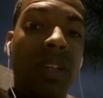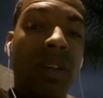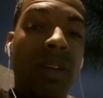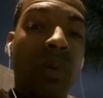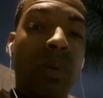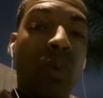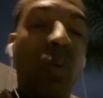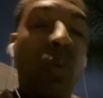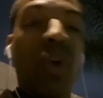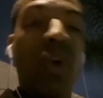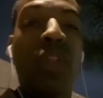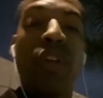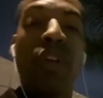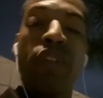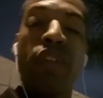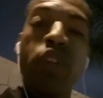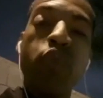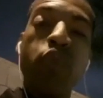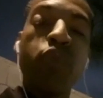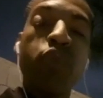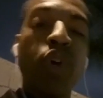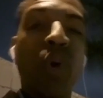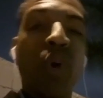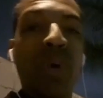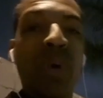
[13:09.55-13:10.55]
Whether if you
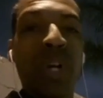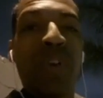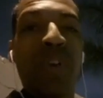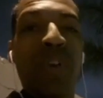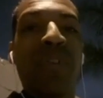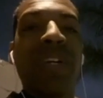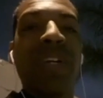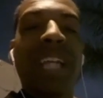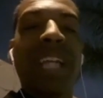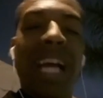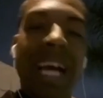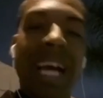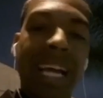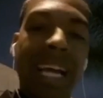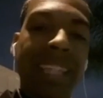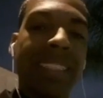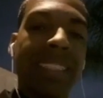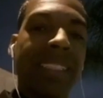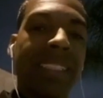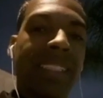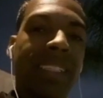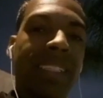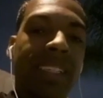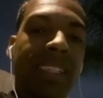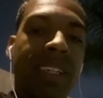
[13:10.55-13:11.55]
know it or not,
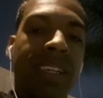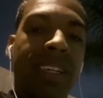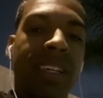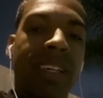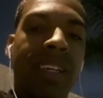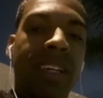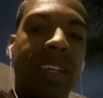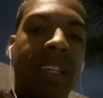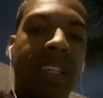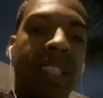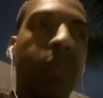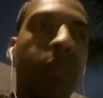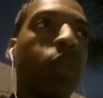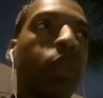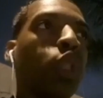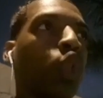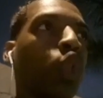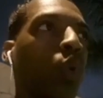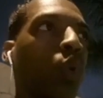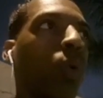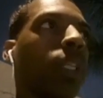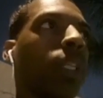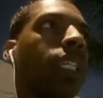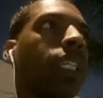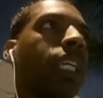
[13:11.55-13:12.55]
the
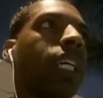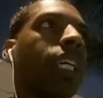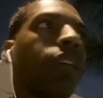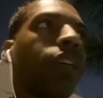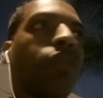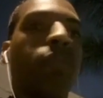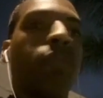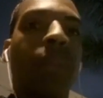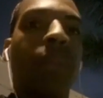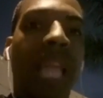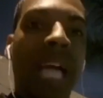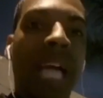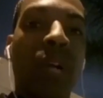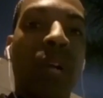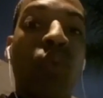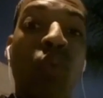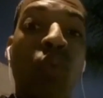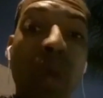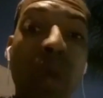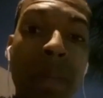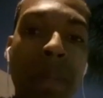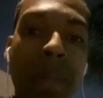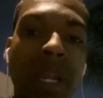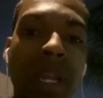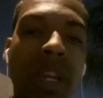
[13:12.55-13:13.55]
majority of black
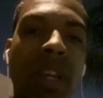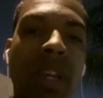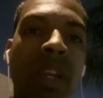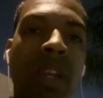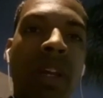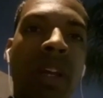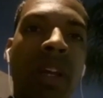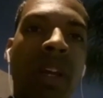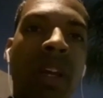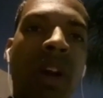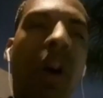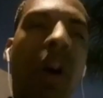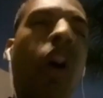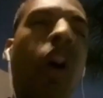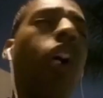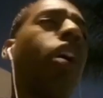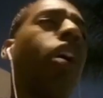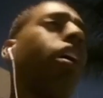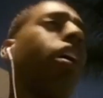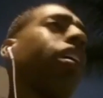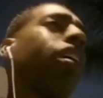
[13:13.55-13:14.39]
women are